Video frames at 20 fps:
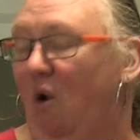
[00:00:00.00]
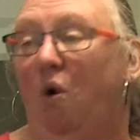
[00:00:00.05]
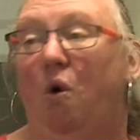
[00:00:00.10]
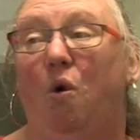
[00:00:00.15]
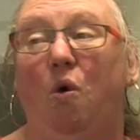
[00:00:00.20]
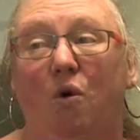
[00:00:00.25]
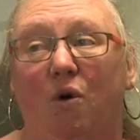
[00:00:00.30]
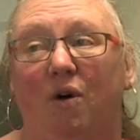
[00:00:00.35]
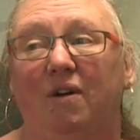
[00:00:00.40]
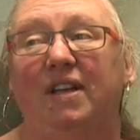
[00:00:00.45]

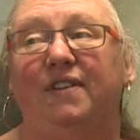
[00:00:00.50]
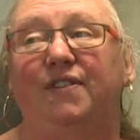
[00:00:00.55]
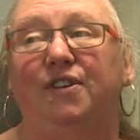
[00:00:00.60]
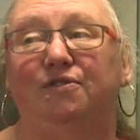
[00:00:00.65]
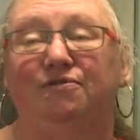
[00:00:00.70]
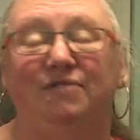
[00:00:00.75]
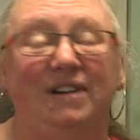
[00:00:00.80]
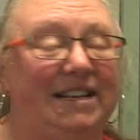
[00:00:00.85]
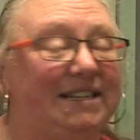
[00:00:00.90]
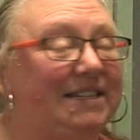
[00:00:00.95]
Or if
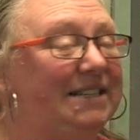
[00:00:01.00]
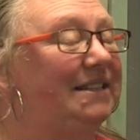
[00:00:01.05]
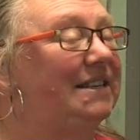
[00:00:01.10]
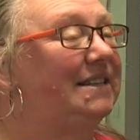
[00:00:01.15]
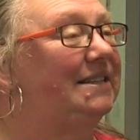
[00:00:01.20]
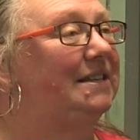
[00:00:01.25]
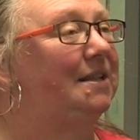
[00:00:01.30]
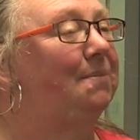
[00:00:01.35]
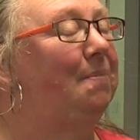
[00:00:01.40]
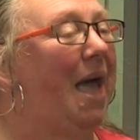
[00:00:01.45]
you're reading
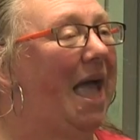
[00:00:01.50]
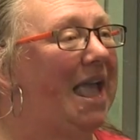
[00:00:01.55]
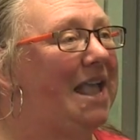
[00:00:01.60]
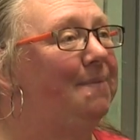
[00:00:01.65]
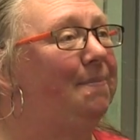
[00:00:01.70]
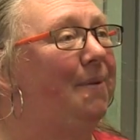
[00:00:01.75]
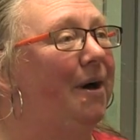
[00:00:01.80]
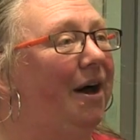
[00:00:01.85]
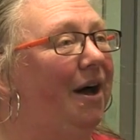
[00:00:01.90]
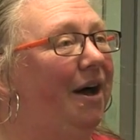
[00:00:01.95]
this in a
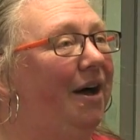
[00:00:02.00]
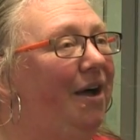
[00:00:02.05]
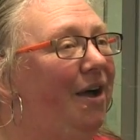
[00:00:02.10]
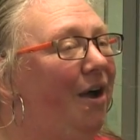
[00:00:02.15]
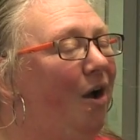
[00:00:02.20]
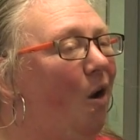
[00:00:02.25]
paper,